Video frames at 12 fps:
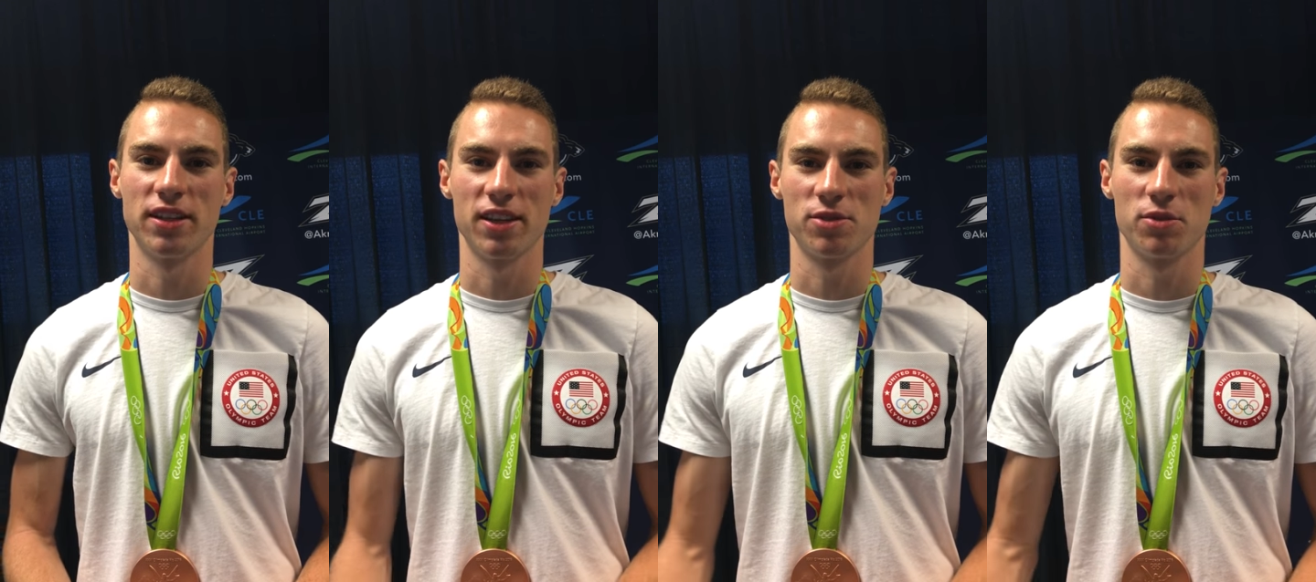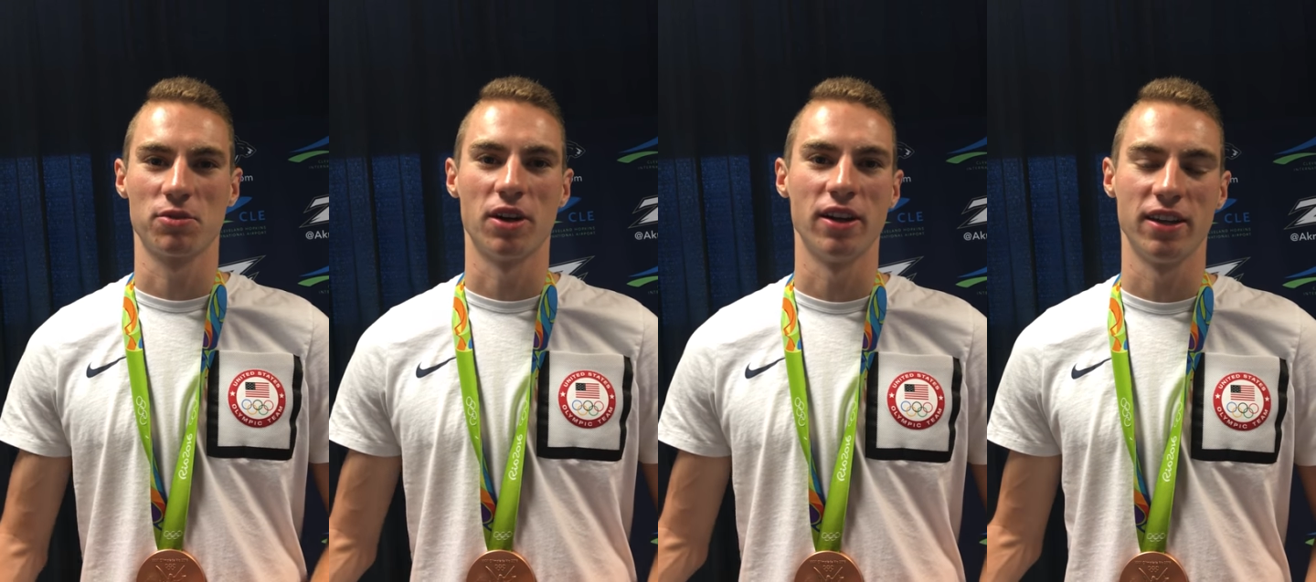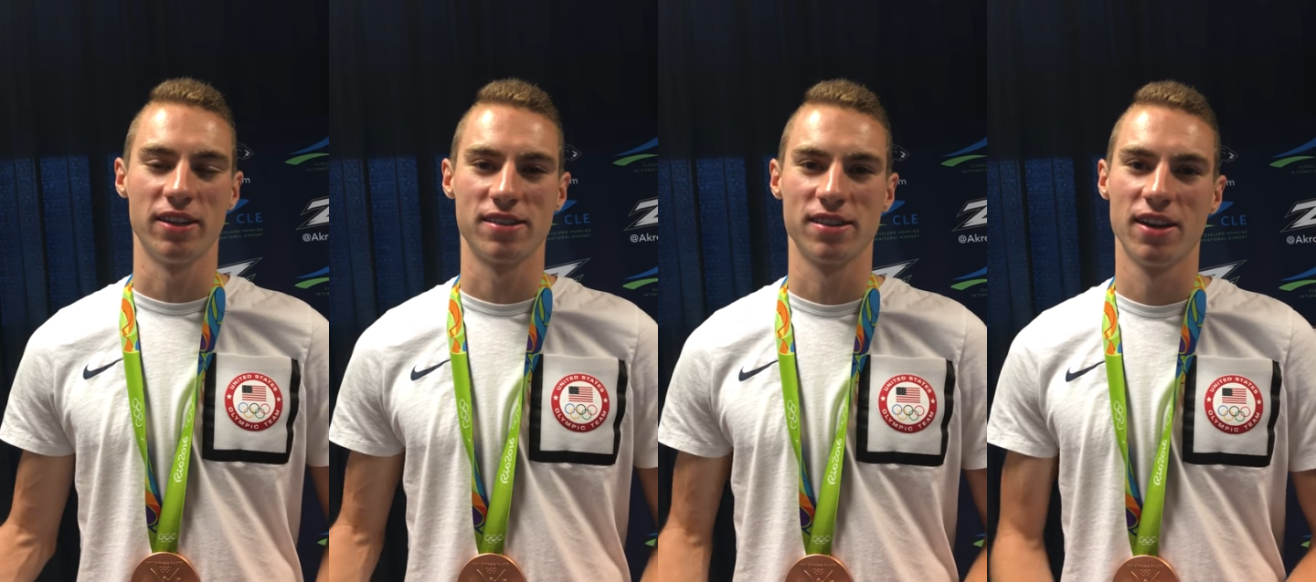And I think it's with
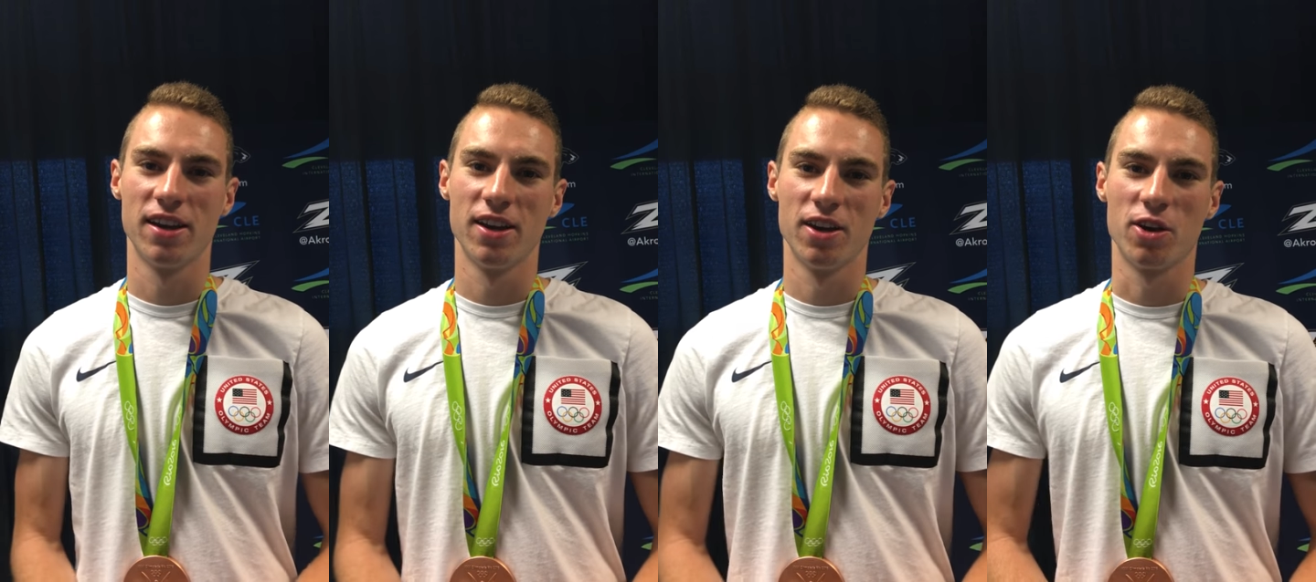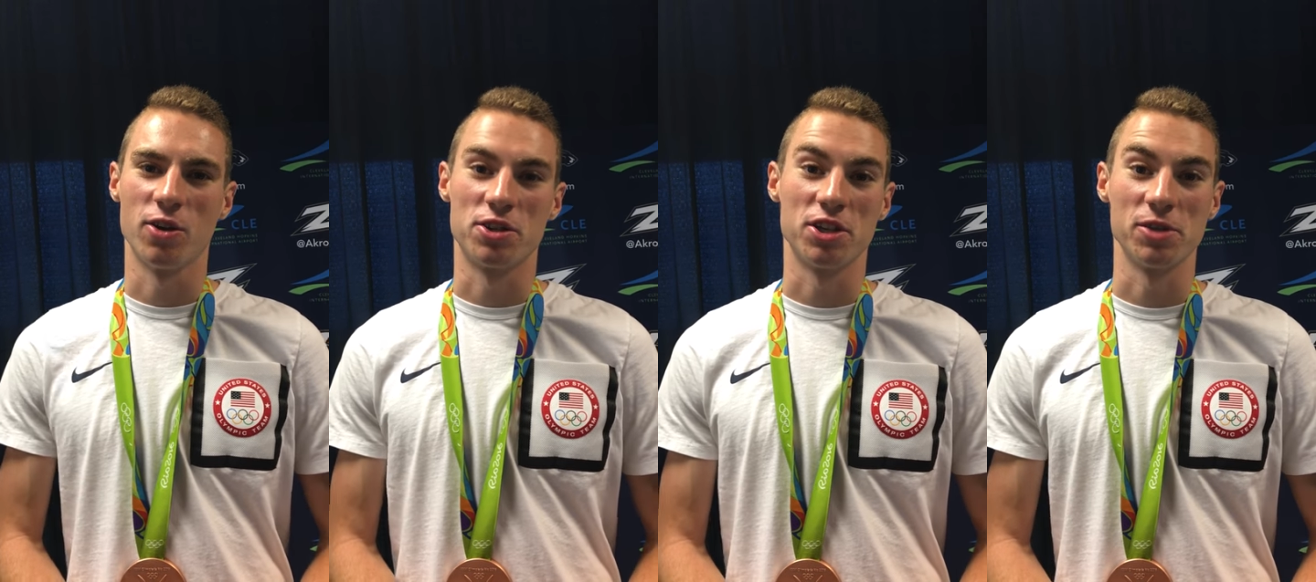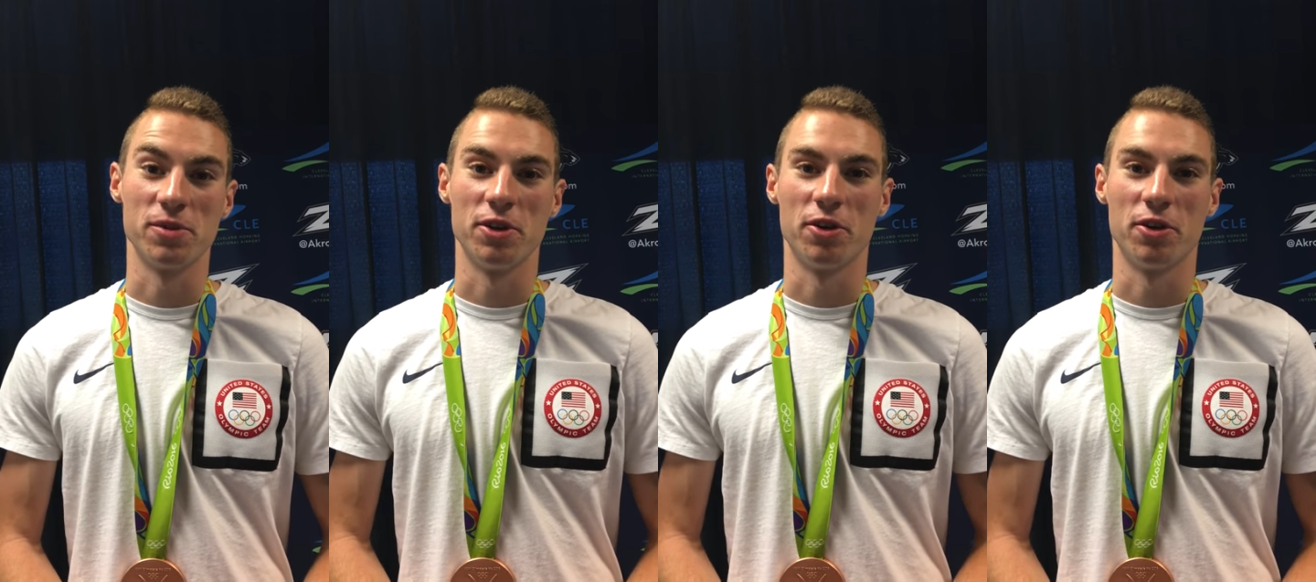running. It's coach tells me